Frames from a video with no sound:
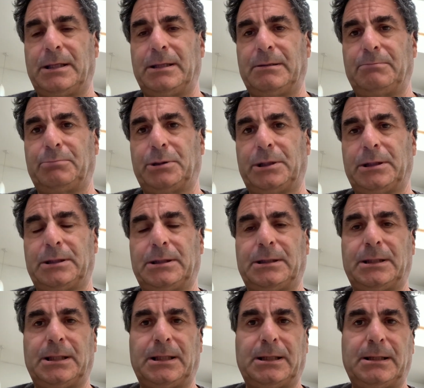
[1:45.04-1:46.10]
But
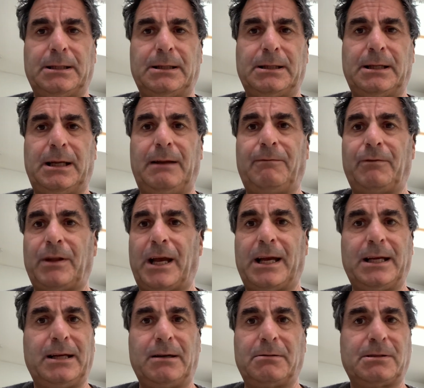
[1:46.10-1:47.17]
even
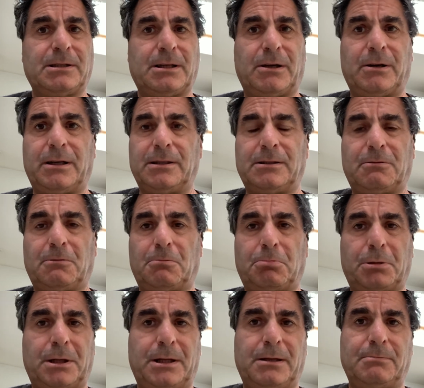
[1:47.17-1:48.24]
they are starting to
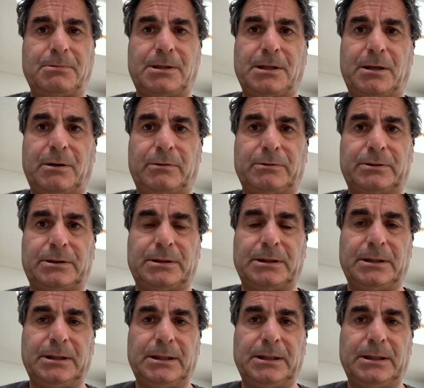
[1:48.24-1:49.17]
repeat themselves.